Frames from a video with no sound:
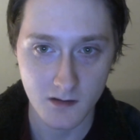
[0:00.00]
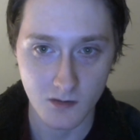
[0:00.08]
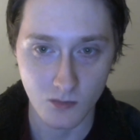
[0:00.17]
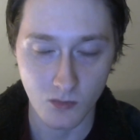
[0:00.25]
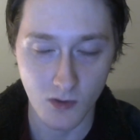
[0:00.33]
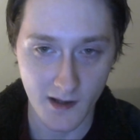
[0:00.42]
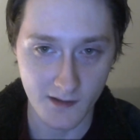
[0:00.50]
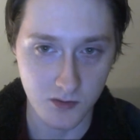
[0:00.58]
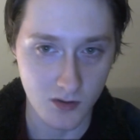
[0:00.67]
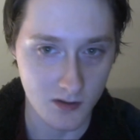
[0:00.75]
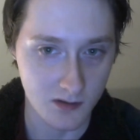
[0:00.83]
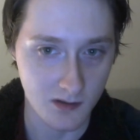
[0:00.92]
what I
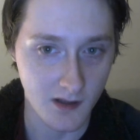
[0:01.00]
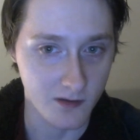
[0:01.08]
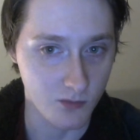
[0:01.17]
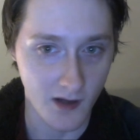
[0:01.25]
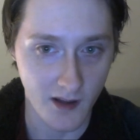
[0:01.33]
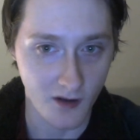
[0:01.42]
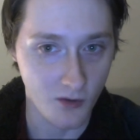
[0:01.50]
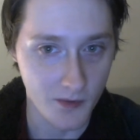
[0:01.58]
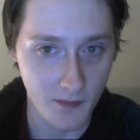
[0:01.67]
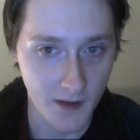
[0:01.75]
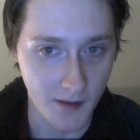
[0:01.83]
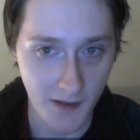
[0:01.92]
look like when I
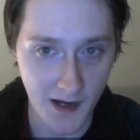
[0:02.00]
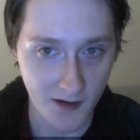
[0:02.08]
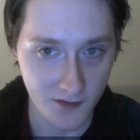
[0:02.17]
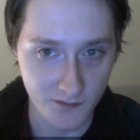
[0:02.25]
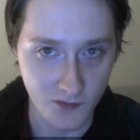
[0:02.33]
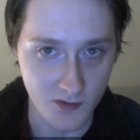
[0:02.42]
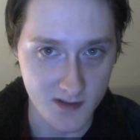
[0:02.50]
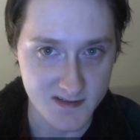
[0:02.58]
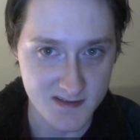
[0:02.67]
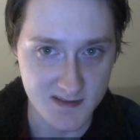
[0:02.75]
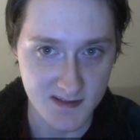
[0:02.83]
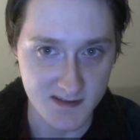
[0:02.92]
open my mouth, for
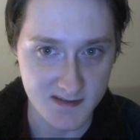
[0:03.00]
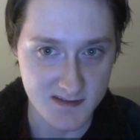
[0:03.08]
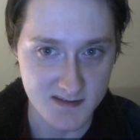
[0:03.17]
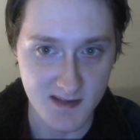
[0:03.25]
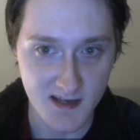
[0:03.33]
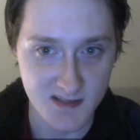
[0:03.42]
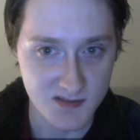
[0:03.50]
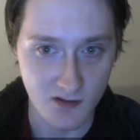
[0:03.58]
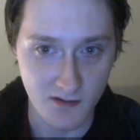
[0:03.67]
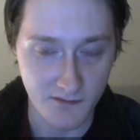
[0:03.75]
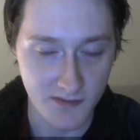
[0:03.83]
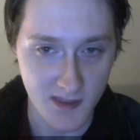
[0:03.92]
instance, that
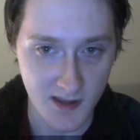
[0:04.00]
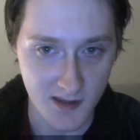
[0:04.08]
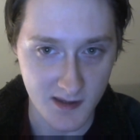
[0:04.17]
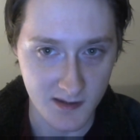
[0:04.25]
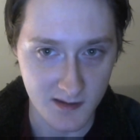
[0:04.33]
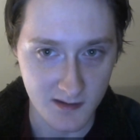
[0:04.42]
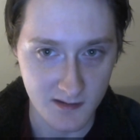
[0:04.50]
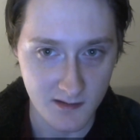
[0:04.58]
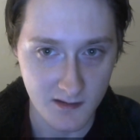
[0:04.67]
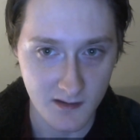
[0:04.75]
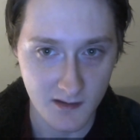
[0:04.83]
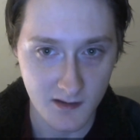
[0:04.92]
sort of thing.
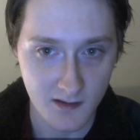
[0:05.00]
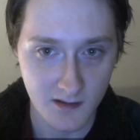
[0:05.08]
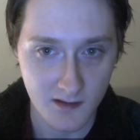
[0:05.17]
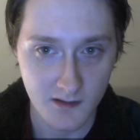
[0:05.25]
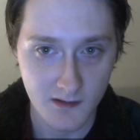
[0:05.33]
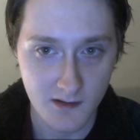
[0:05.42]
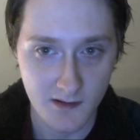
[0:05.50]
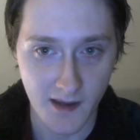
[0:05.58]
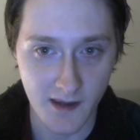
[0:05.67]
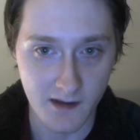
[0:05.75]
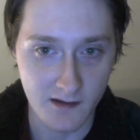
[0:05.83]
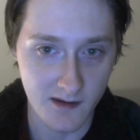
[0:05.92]

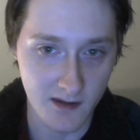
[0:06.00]
And